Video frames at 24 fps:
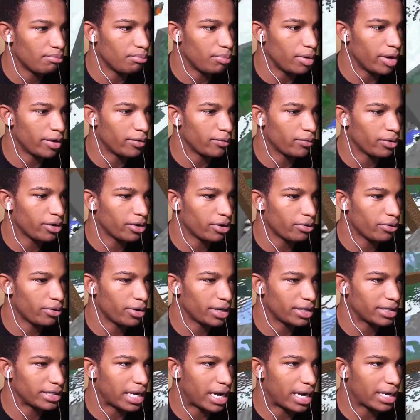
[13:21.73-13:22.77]
But we are
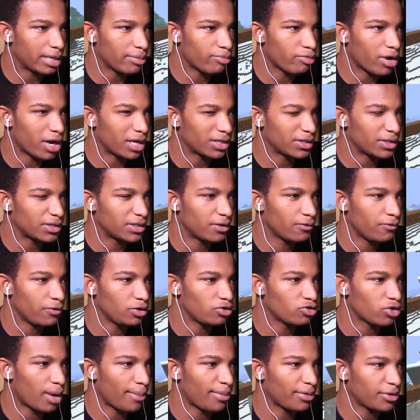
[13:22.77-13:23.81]
going to die in the process if
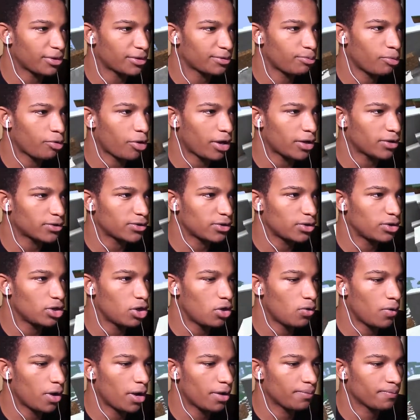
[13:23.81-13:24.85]
we drop at this point. So you
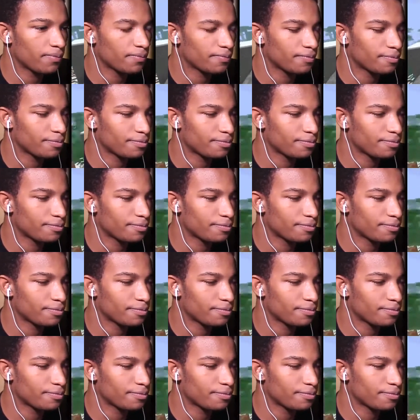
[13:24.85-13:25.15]
know what?